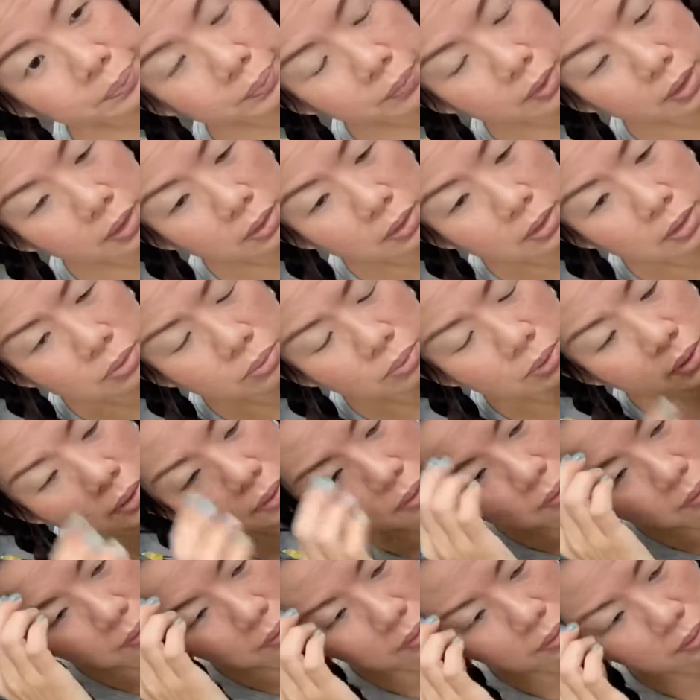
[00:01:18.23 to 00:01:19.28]
This one
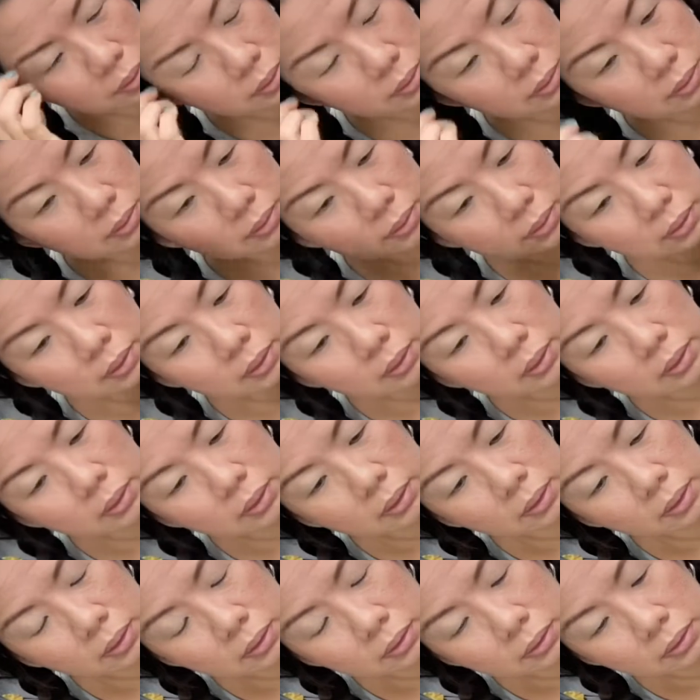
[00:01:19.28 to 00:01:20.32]
here
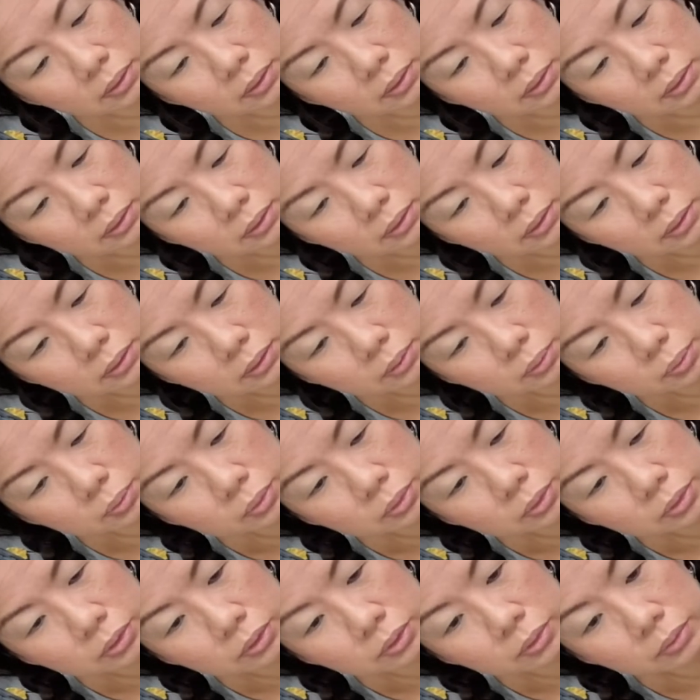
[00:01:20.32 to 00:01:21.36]
has got this wood
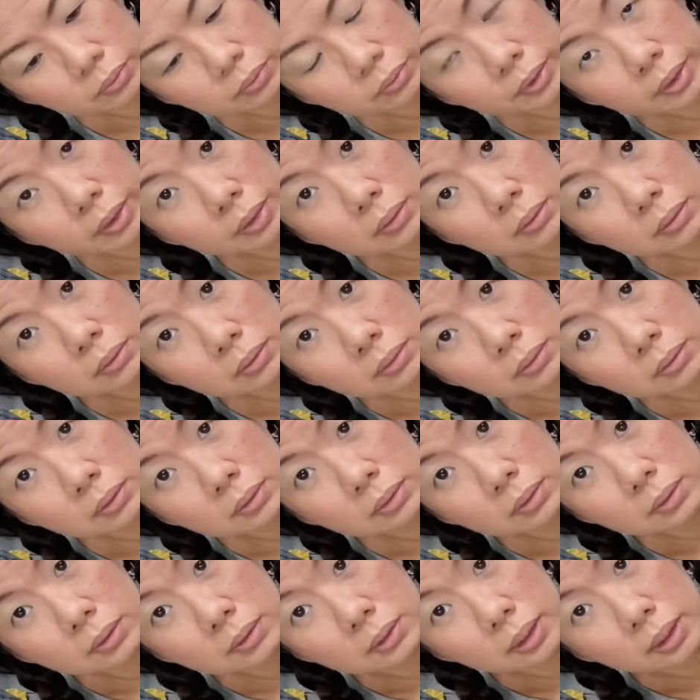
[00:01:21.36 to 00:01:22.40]
sorrel.
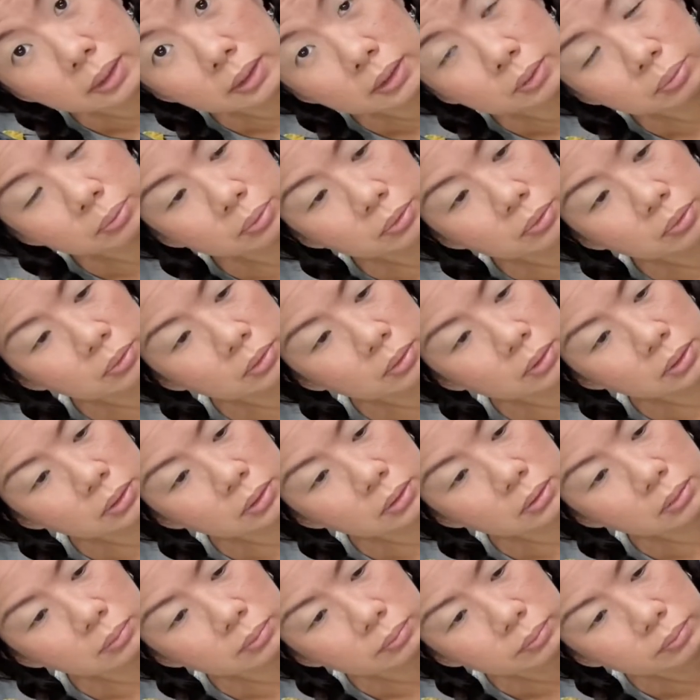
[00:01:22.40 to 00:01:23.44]
It's edible.
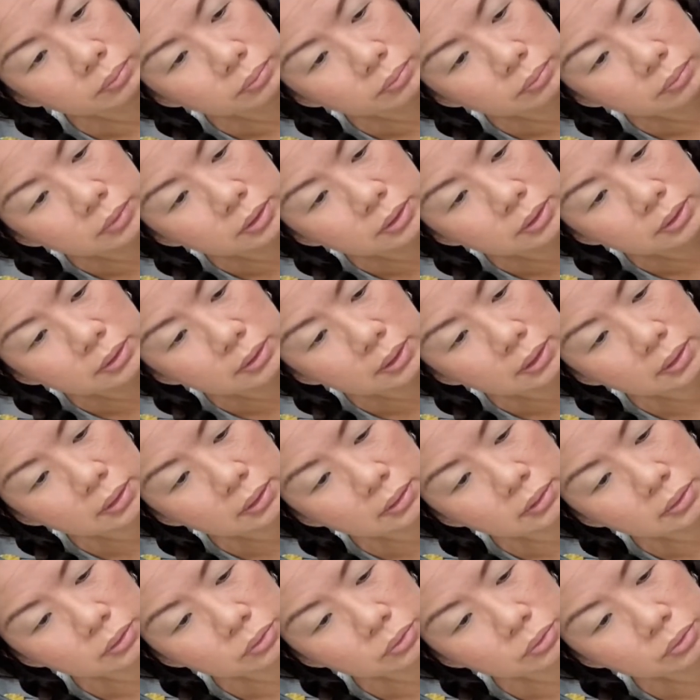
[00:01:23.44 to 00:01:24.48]
They started
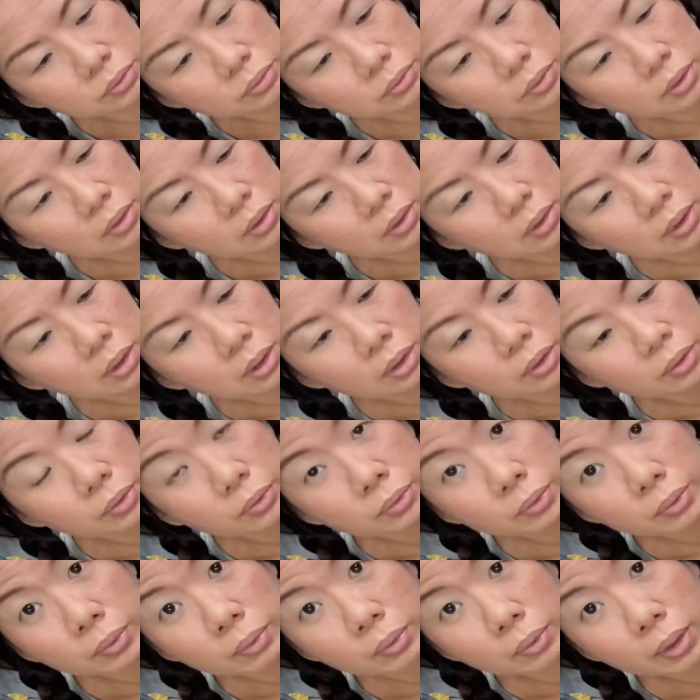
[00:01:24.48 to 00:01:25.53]
to
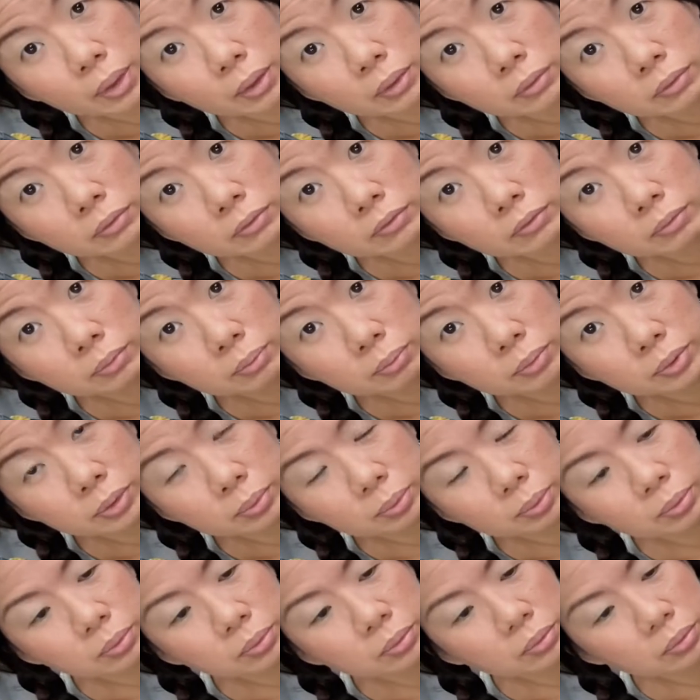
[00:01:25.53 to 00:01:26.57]
grow out of the
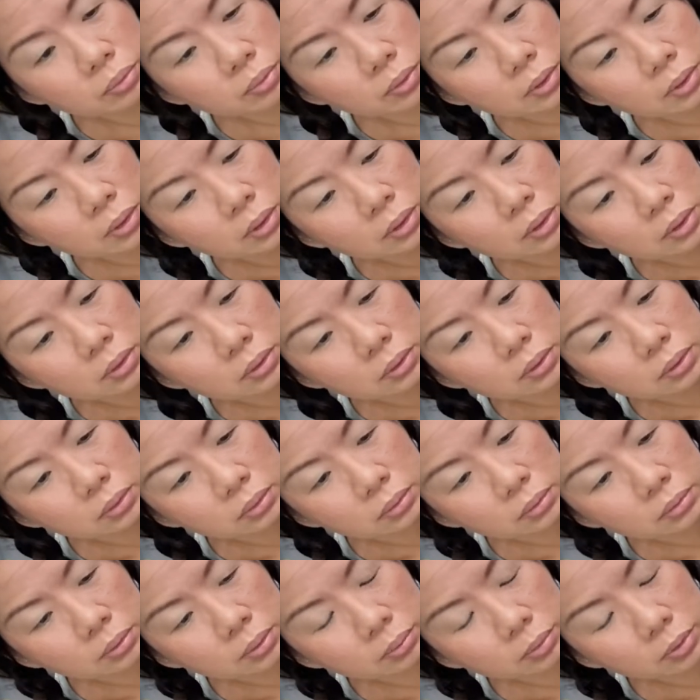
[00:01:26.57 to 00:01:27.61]
blue, so
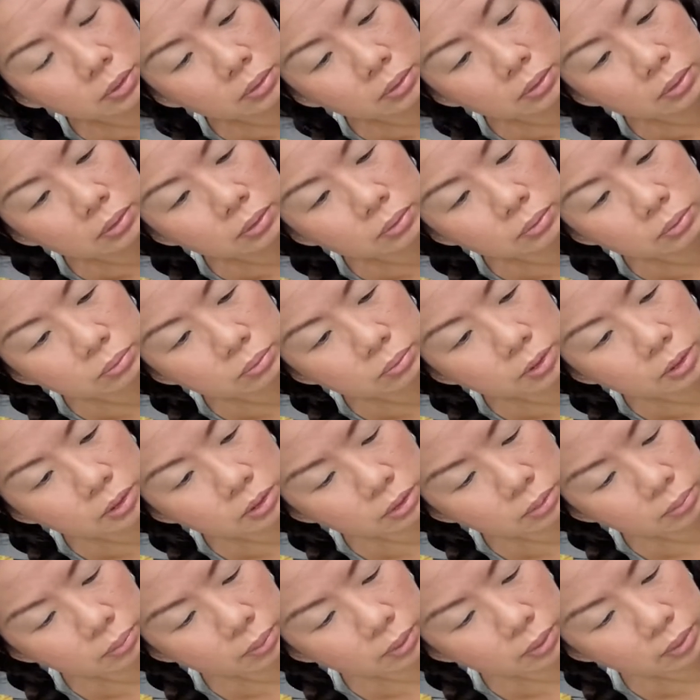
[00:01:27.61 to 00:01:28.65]
I'm not going to do much
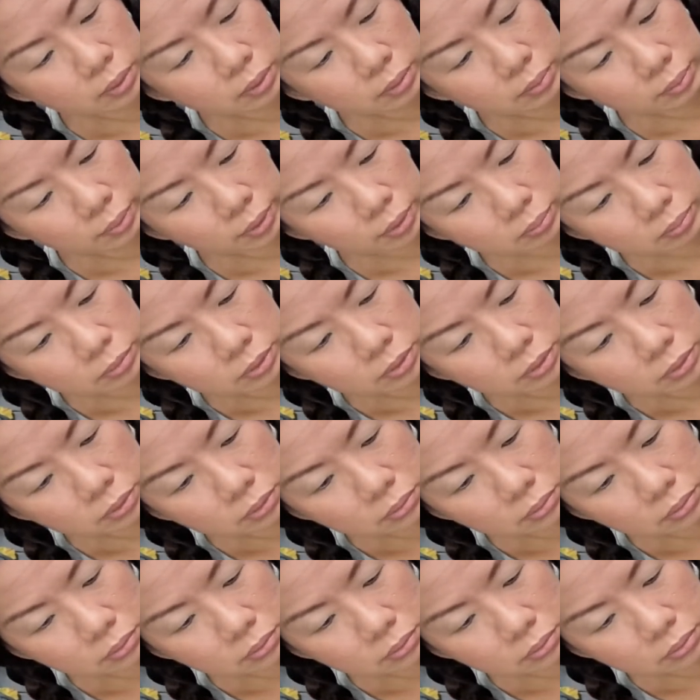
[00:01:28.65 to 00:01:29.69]
about it, but I'm just going
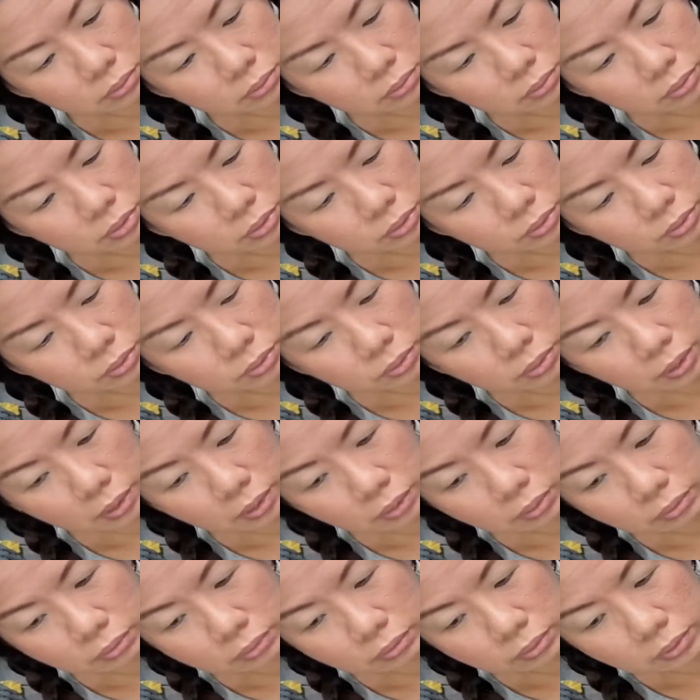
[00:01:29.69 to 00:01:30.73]
to show you how
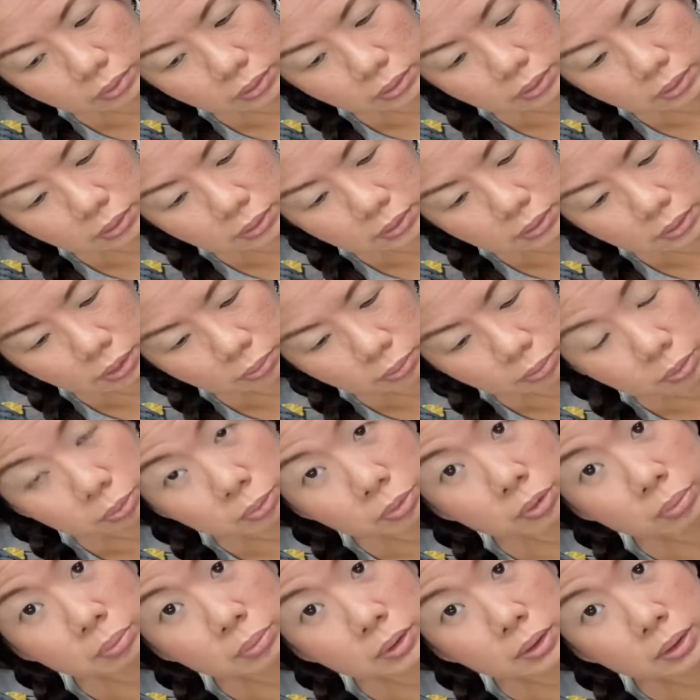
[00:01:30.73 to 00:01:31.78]
this can be
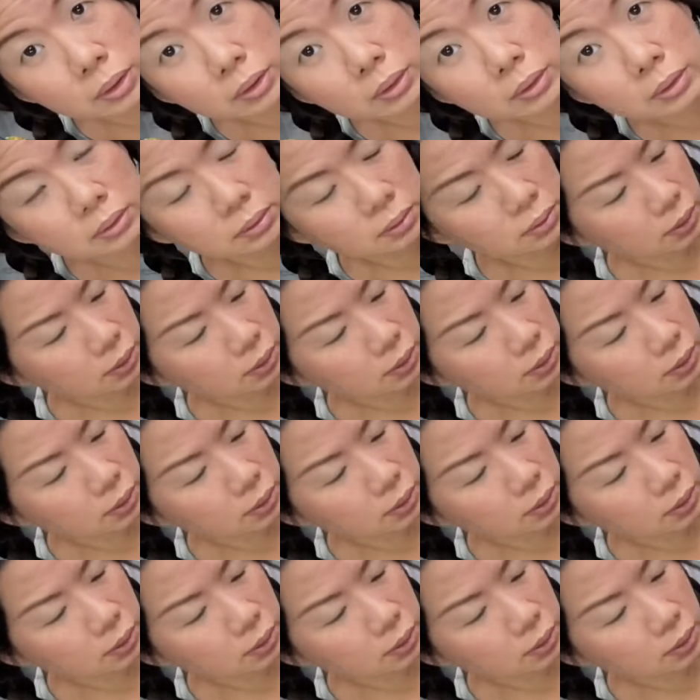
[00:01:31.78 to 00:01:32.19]
propagated.